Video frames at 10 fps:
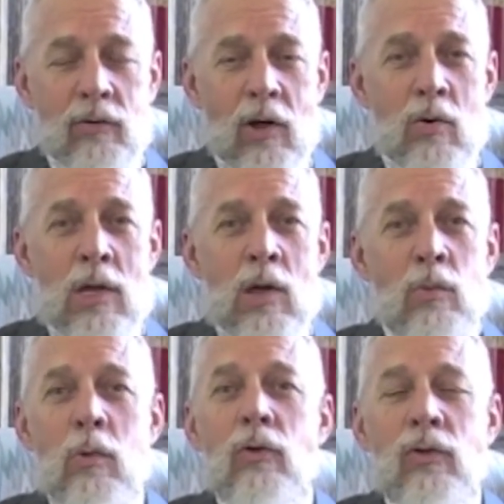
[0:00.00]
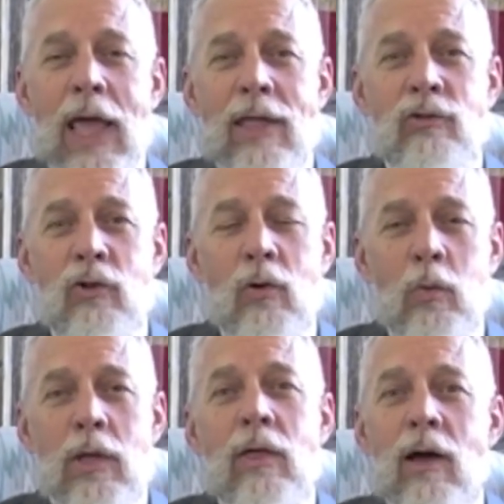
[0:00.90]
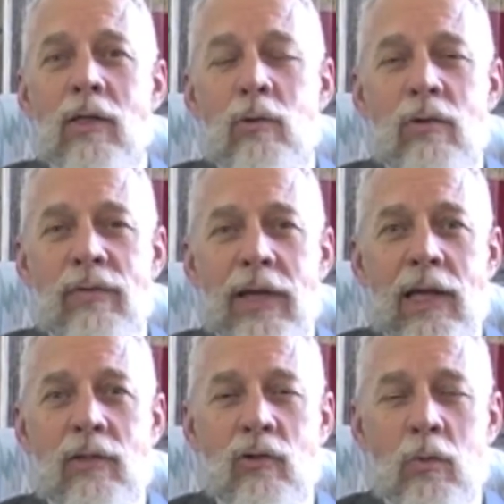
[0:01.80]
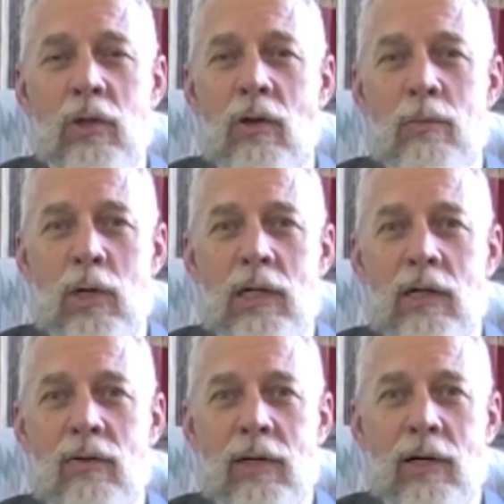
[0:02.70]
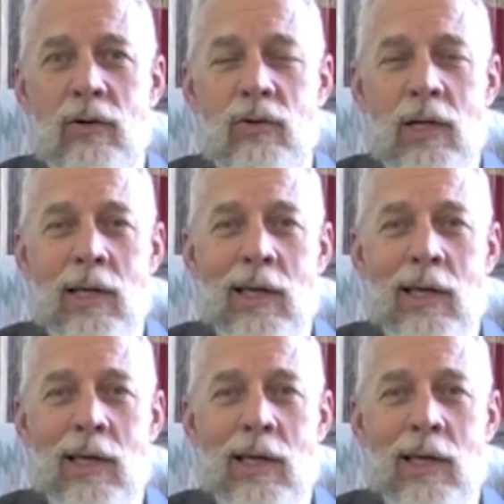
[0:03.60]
So we will schedule with other events or with community centers